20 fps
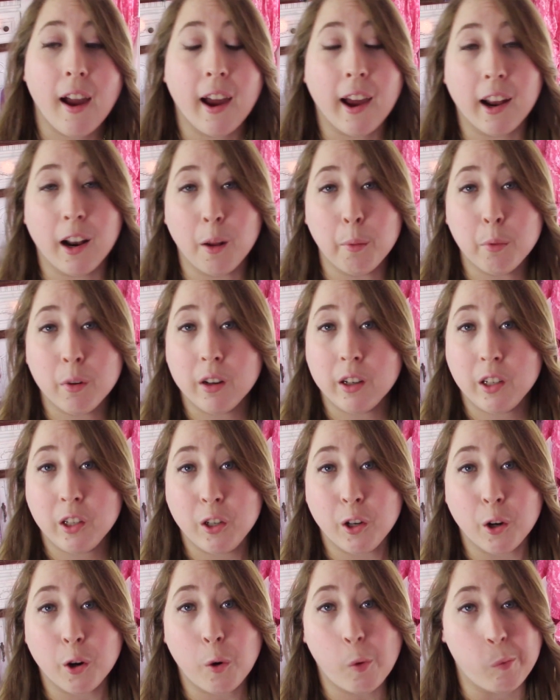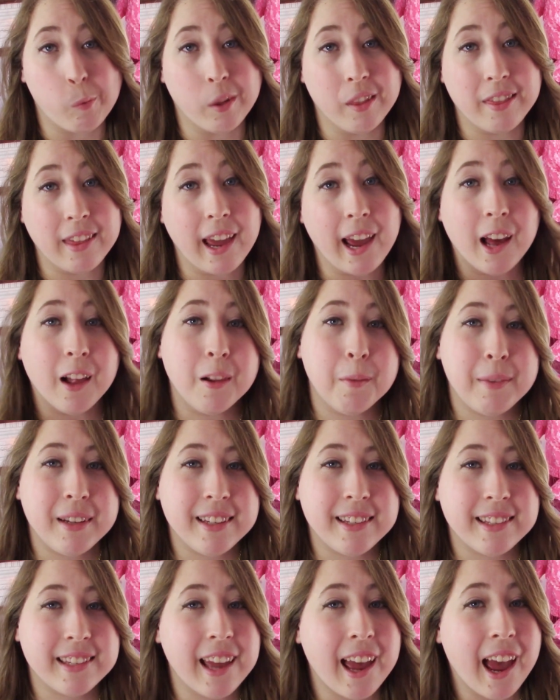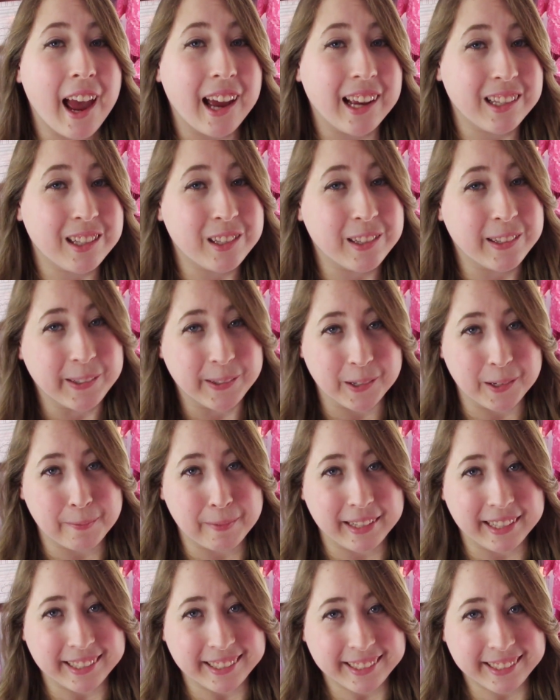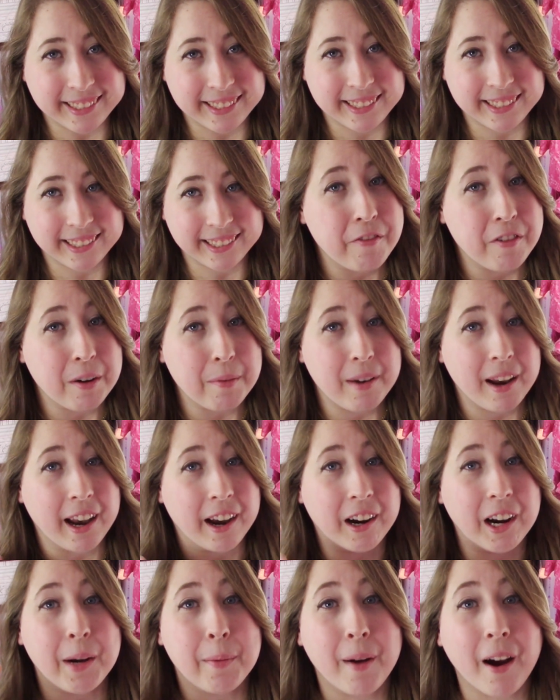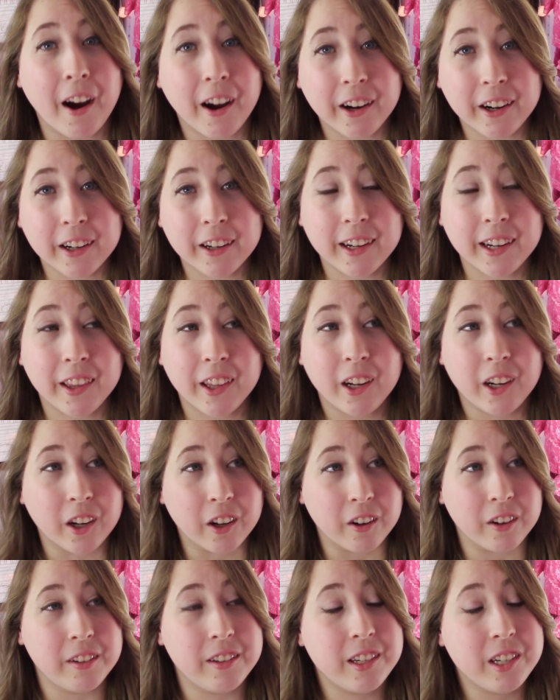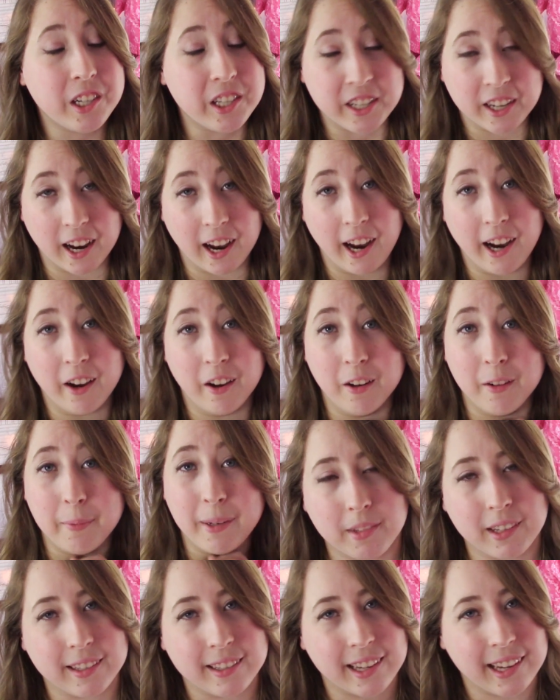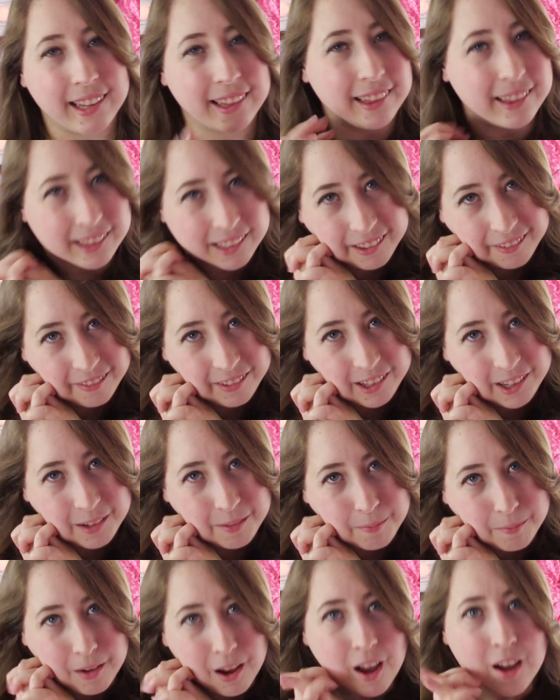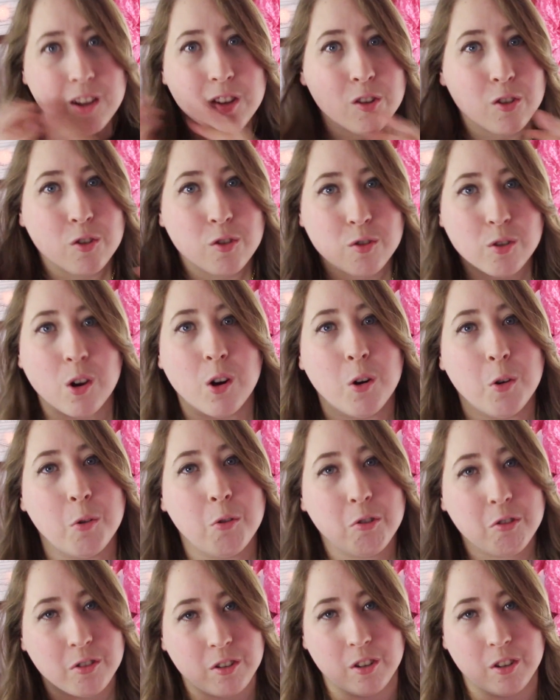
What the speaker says: And I'm going to go with Albus and Scorpius from Harry Potter and the Cursed Child because I love them so